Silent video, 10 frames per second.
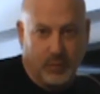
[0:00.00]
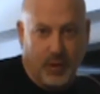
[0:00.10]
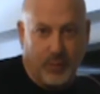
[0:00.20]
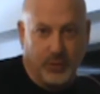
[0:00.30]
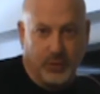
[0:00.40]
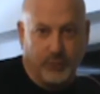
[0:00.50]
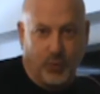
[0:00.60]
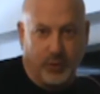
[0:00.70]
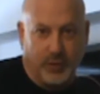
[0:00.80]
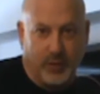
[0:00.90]
which is
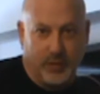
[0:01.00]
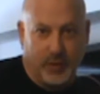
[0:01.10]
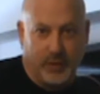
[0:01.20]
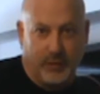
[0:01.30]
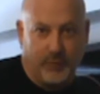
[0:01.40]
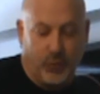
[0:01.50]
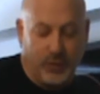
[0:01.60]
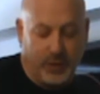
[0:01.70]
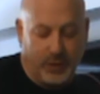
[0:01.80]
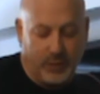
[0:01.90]
14, 16,
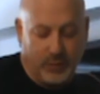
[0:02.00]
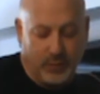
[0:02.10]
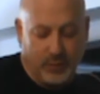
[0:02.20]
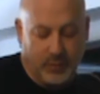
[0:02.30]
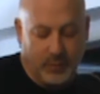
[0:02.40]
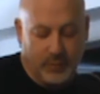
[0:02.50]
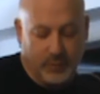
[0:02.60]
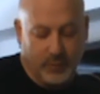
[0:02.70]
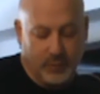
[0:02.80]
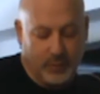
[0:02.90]
14,
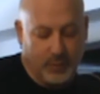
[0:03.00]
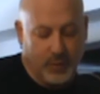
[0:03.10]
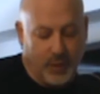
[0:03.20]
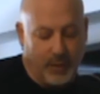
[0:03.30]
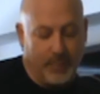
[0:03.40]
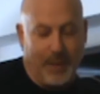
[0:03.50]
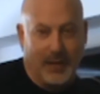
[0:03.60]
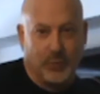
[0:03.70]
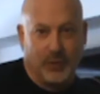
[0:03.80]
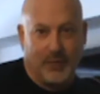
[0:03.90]
and then back
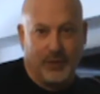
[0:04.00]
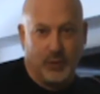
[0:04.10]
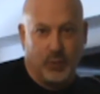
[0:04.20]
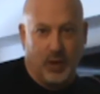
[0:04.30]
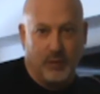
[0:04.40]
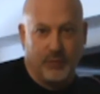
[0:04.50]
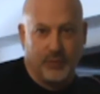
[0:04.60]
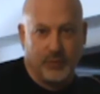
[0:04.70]
to 11 and 12,